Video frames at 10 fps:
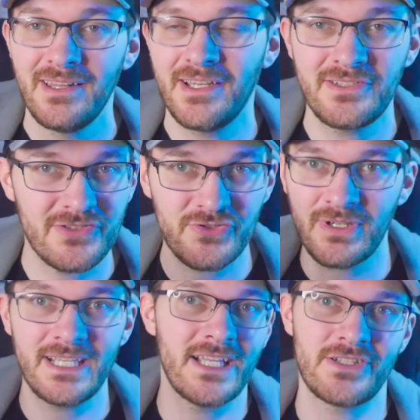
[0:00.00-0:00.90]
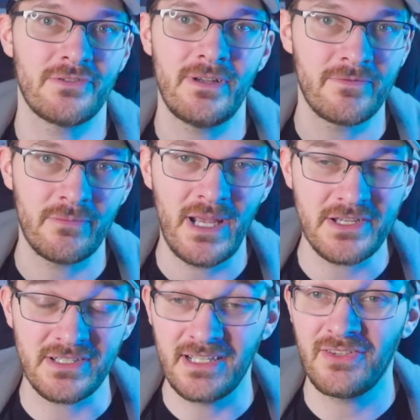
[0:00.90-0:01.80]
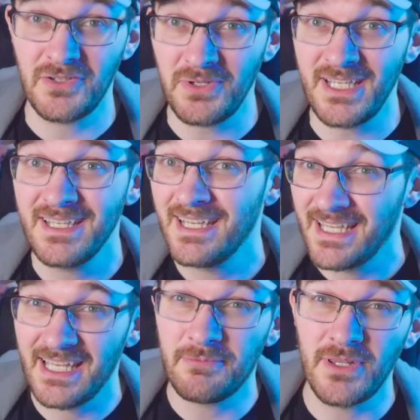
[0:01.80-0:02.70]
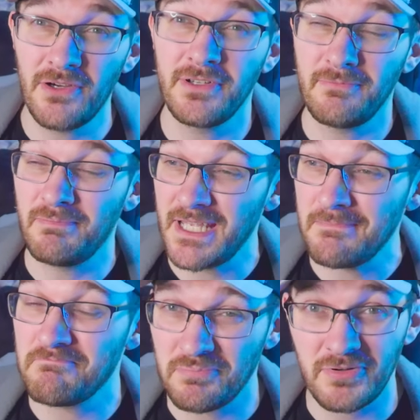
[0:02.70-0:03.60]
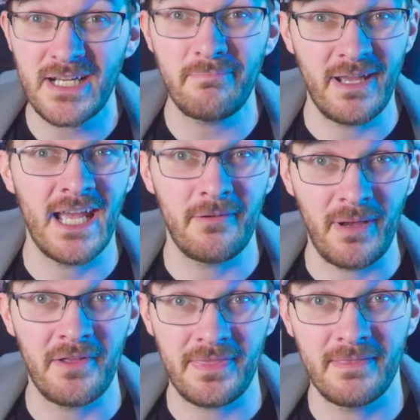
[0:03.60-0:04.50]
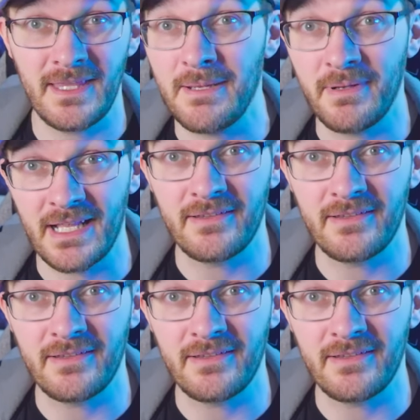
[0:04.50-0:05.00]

They're just trying to get your information, and Sony has been known to be pretty bad about keeping it